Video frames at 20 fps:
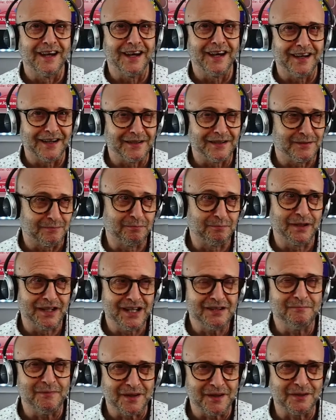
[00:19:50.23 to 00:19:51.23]
and believe
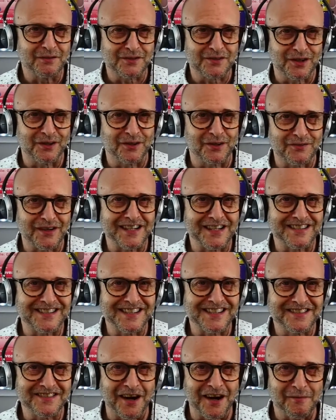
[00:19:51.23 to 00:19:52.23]
me, there's a lot of editing
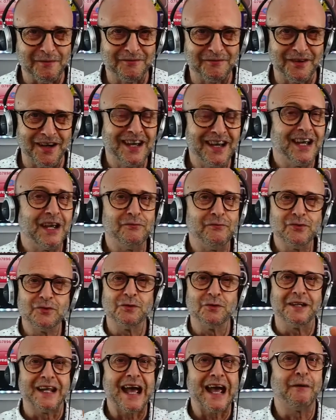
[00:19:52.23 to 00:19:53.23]
time. If you do
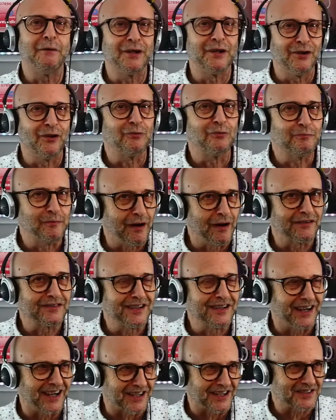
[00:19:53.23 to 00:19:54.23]
an hour-long
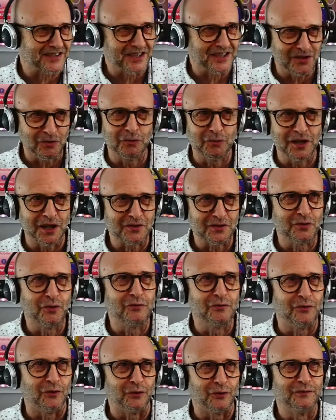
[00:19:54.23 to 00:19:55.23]
podcast and the audio is
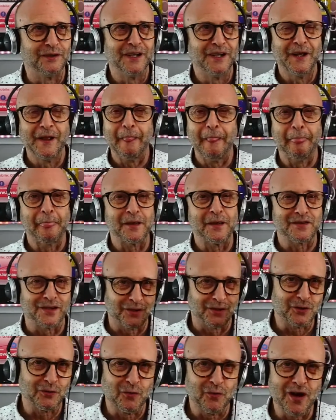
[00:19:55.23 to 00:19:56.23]
awful, there's a lot
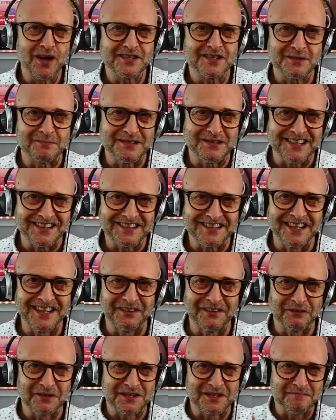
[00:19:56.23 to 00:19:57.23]
of work to be done in
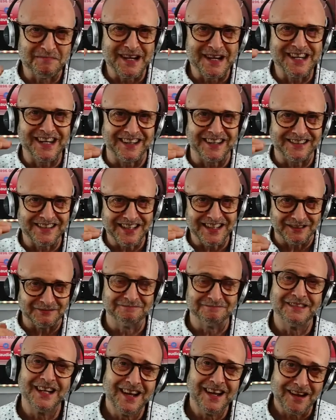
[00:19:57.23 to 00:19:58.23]
order to make it,
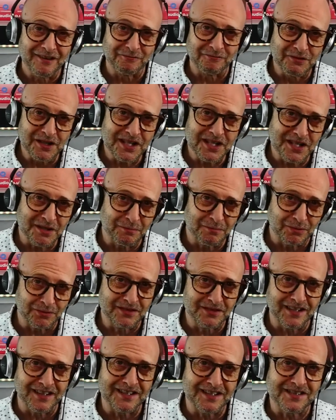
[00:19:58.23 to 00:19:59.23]
reasonable to
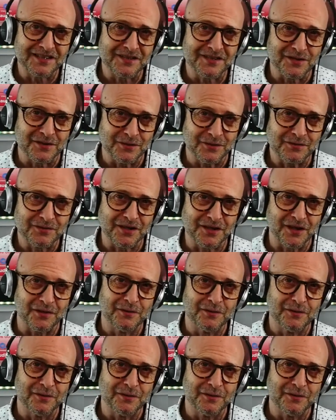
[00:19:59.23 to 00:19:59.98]
listen to. So